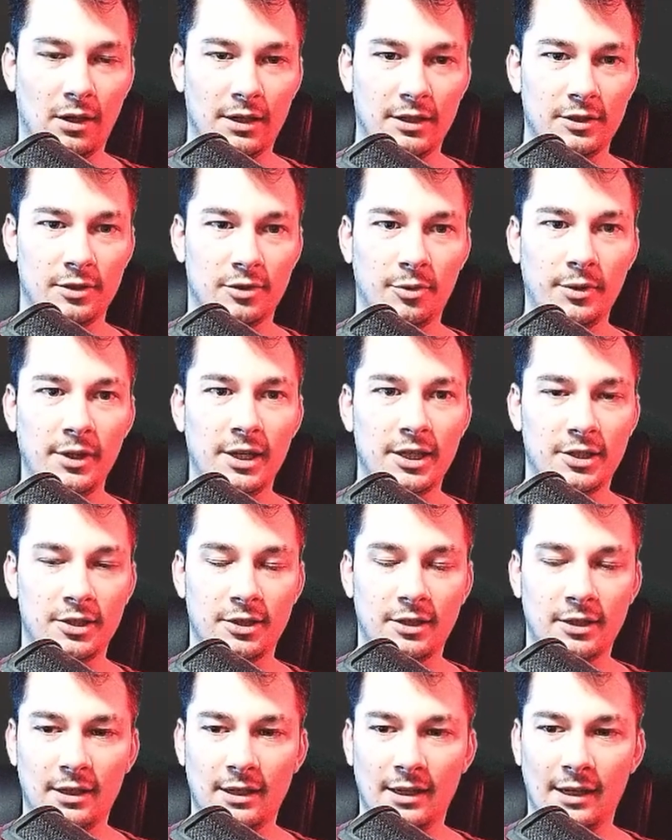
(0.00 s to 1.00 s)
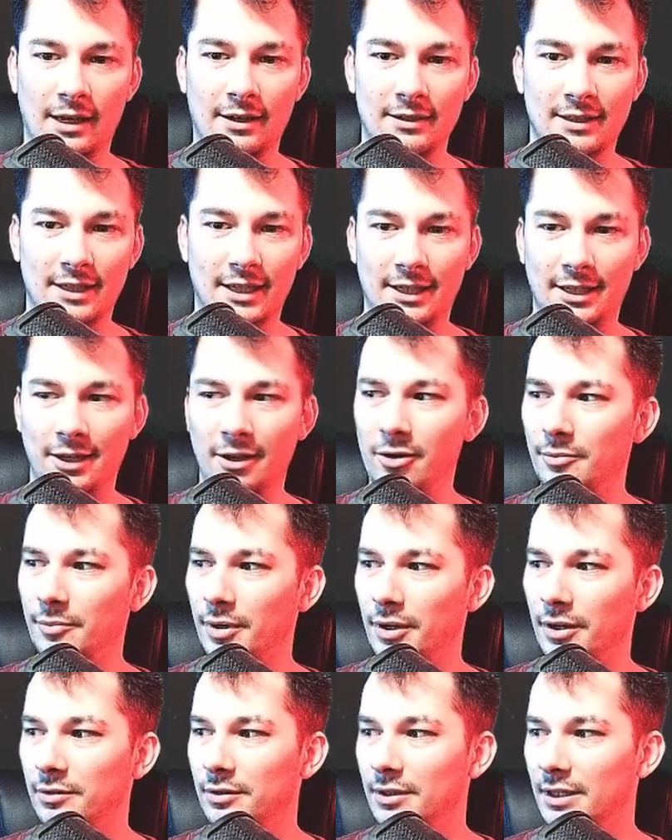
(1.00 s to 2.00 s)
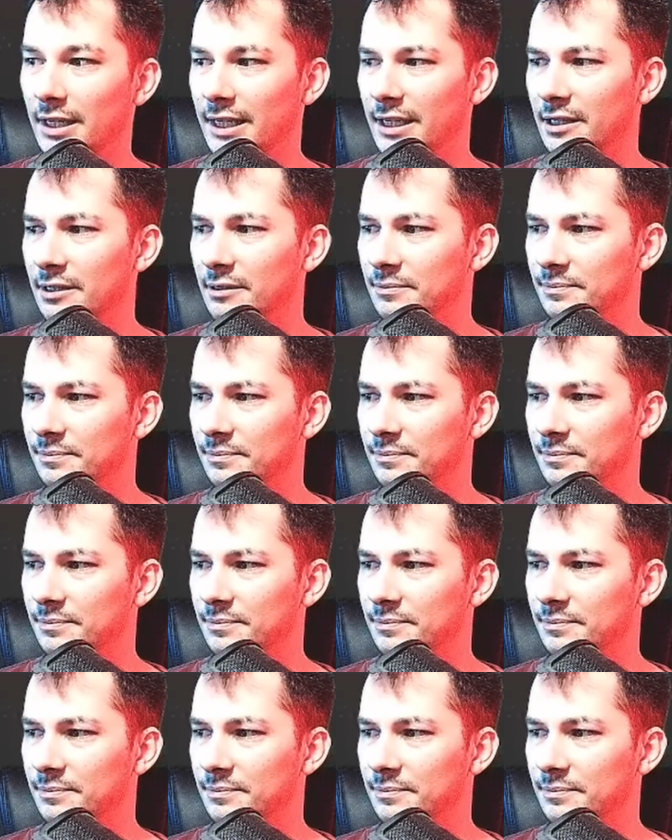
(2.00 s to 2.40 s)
Twitch, I was like, yo, bro, like,